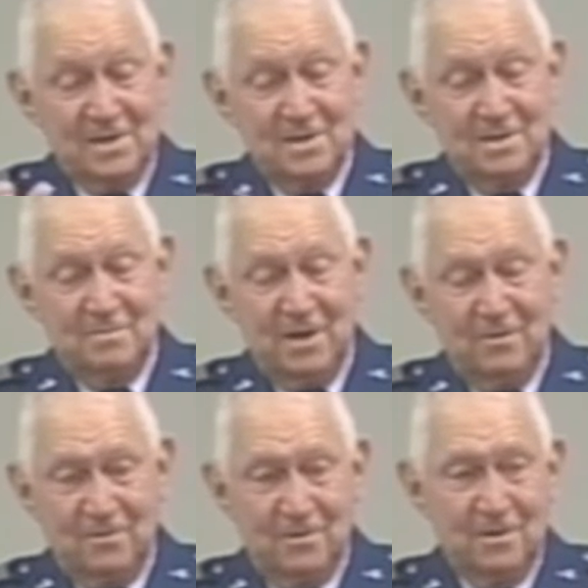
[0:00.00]
sitting up there
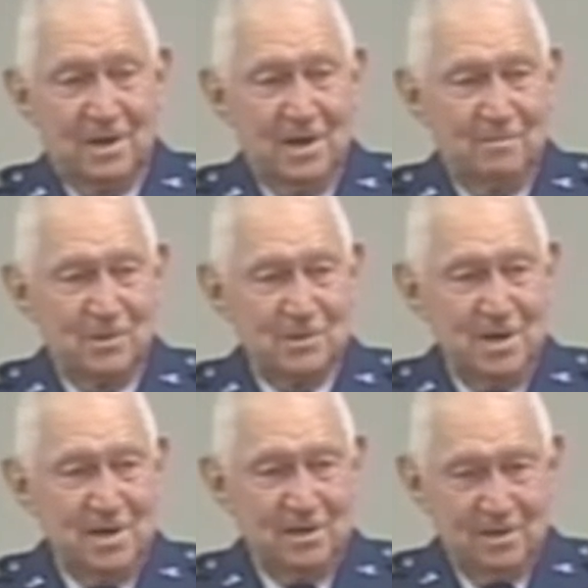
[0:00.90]
with a 30 cal
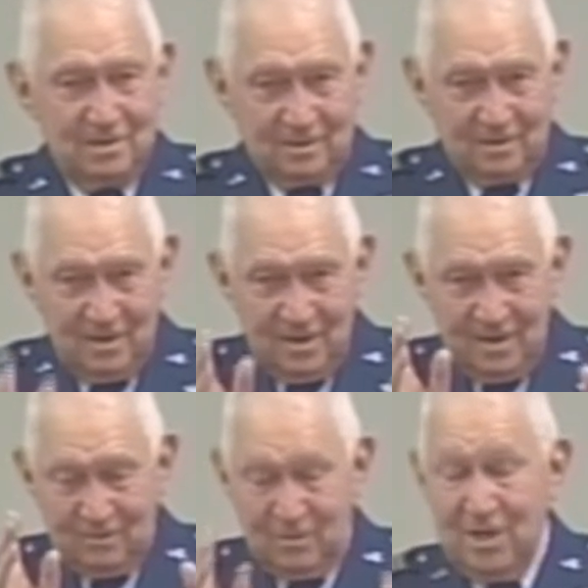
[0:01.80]
machine gun.
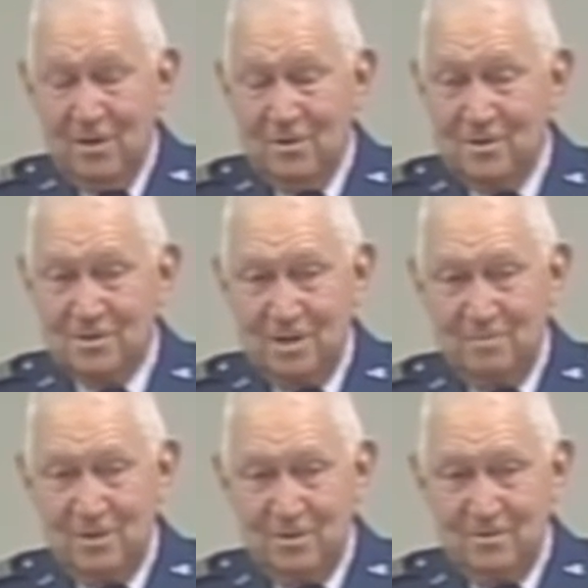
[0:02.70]
When he heard us
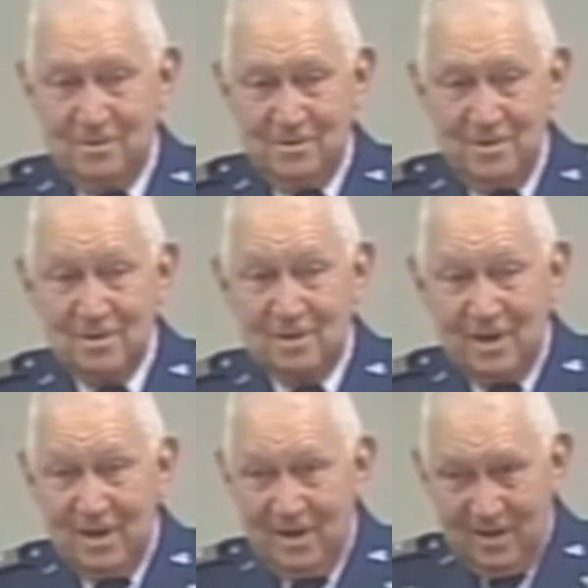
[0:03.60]
coming through the
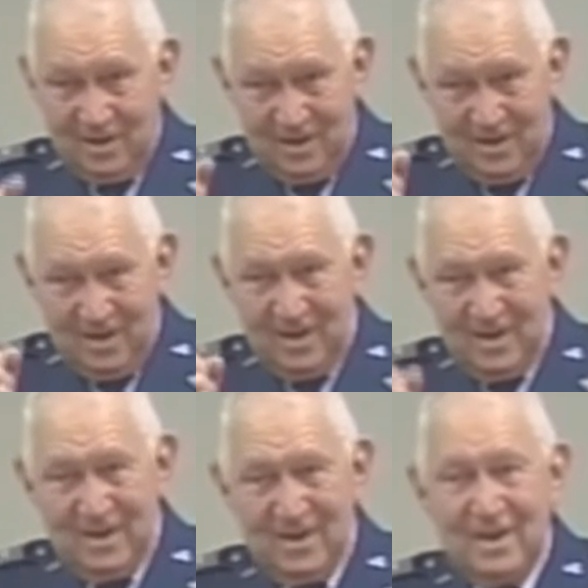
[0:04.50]
jungle,
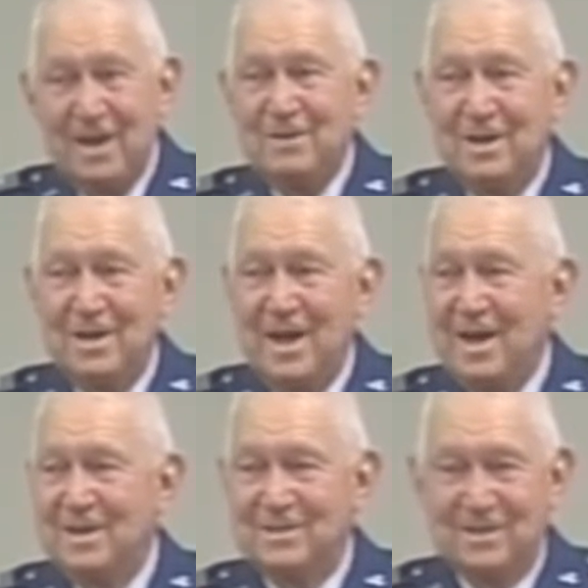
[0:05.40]
he, he,
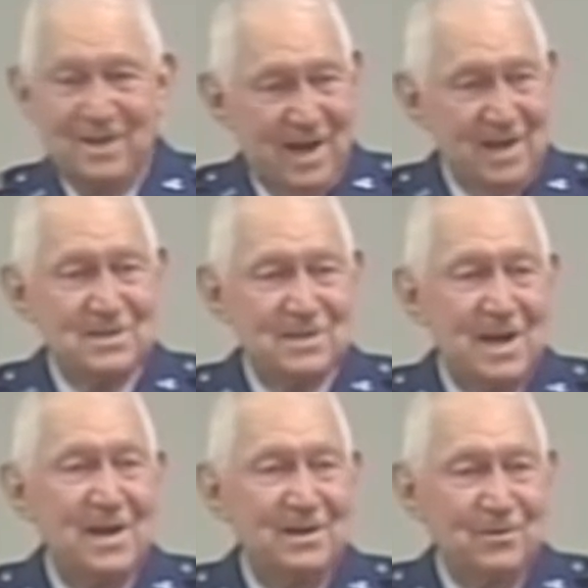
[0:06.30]
had his, he had his
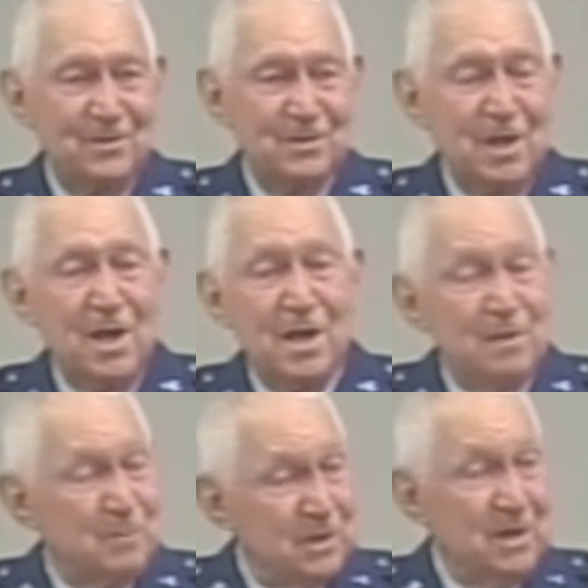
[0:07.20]
sight on us.
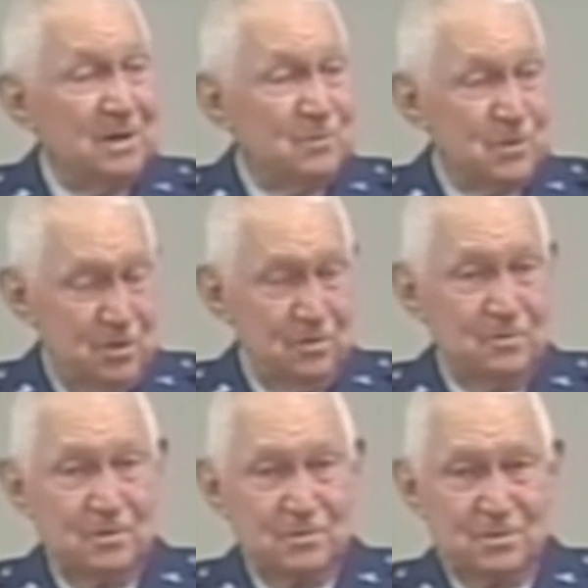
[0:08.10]
But then there was two
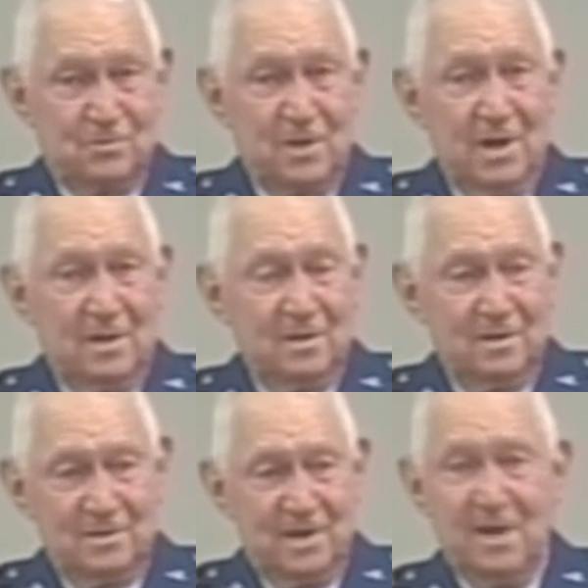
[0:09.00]
of those
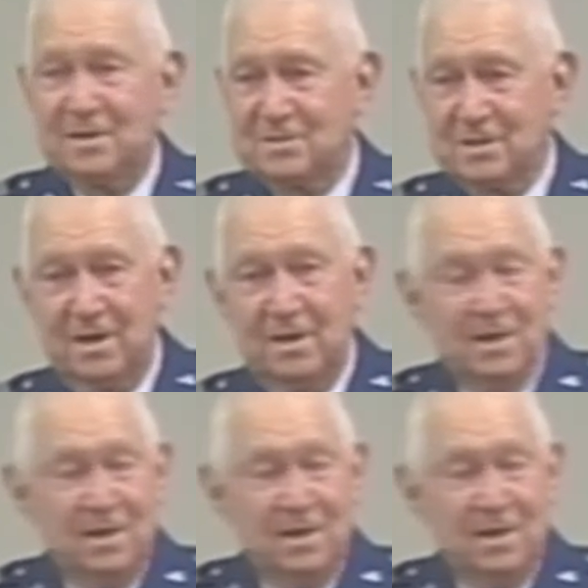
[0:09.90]
uh, tanks there,